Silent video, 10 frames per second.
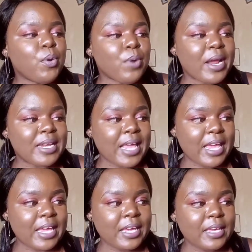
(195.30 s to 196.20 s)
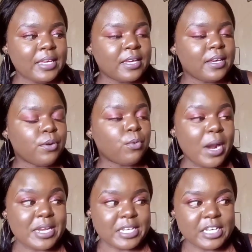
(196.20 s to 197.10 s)
Rani
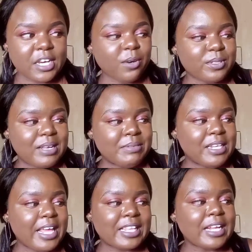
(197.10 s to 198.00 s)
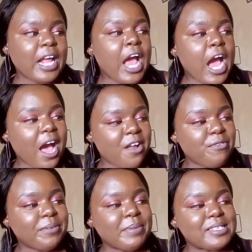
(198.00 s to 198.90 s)
or something like that,
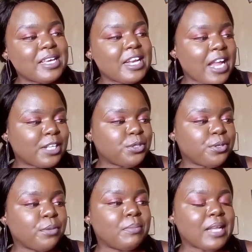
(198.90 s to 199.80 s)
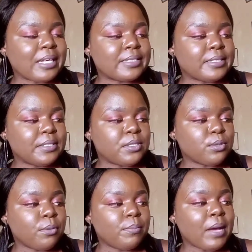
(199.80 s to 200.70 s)
100% natural black seed
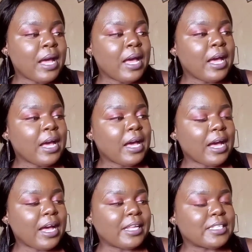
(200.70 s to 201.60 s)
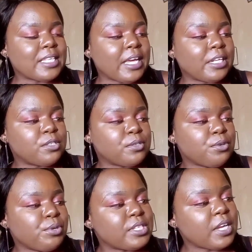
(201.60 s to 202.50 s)
soap. And then it's
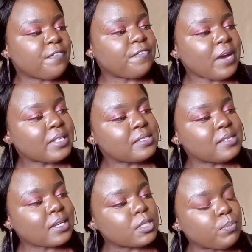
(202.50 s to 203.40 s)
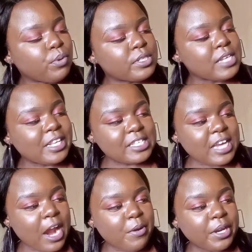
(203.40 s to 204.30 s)
also written fights dark spots and
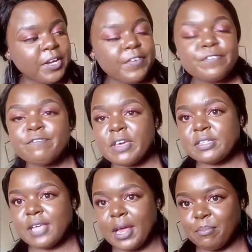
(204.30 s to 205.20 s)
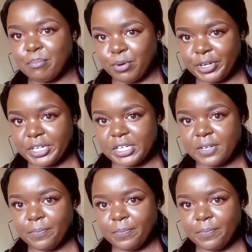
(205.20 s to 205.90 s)
scarring face and body.